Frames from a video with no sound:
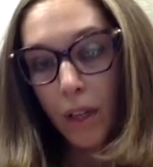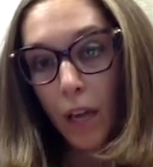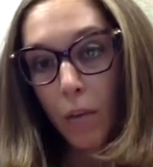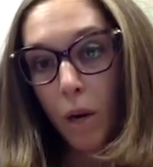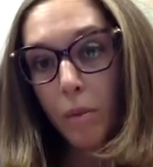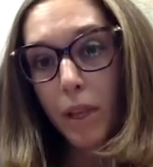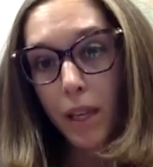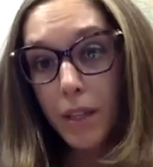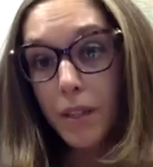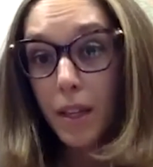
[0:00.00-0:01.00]
and probably
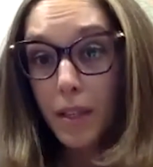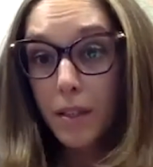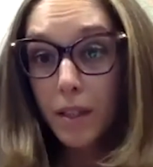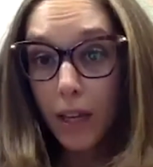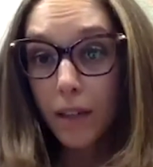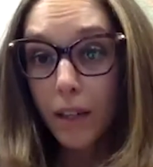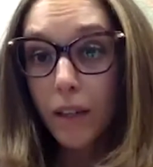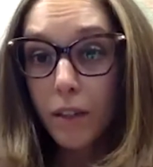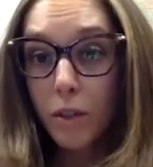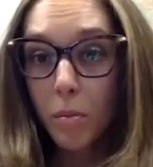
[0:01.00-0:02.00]
the easiest
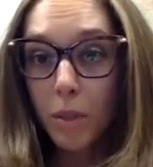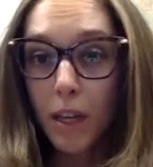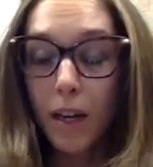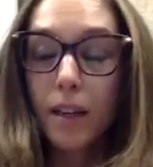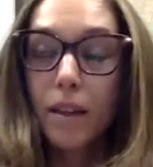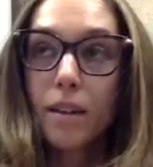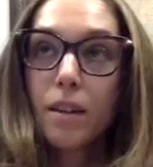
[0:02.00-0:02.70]
technique to apply.